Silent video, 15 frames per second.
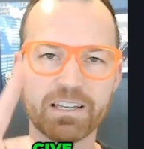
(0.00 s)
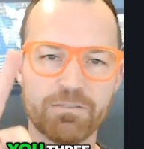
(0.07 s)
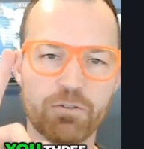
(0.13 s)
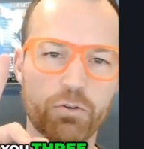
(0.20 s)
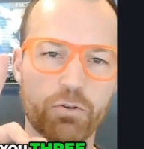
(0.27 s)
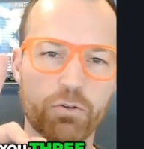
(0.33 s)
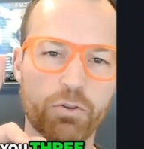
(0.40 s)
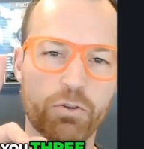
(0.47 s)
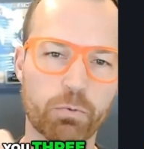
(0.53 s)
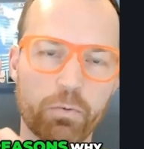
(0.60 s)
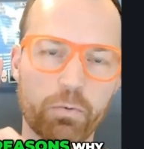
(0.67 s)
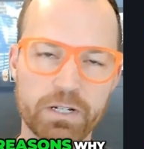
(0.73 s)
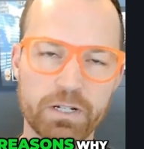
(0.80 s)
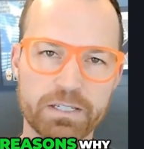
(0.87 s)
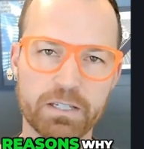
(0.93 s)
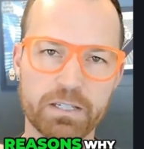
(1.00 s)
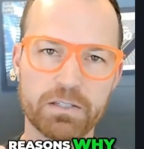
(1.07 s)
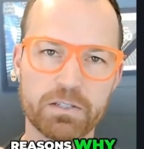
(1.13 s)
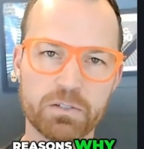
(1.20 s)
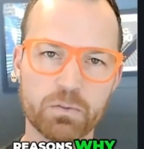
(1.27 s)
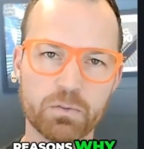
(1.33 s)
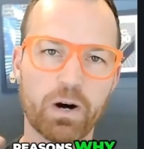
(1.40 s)
That one looks good.
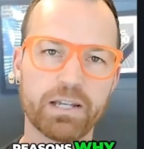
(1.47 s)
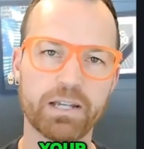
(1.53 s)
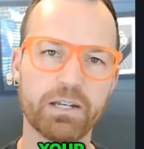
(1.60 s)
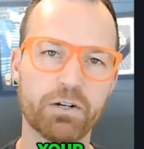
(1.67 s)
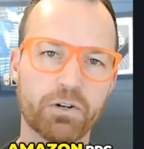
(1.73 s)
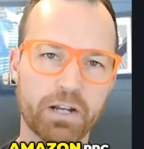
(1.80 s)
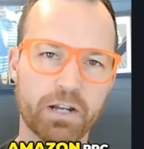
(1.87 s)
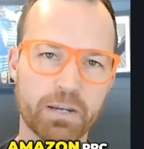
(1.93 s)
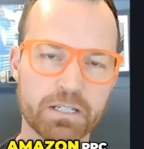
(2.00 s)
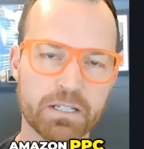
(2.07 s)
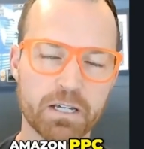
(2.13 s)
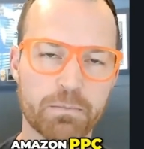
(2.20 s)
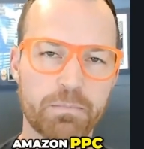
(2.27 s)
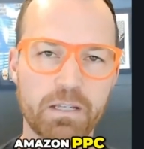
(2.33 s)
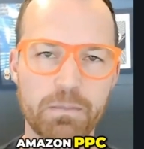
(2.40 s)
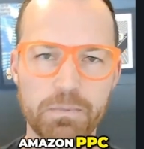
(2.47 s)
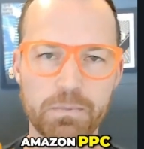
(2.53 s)
So now we're going to save and compile.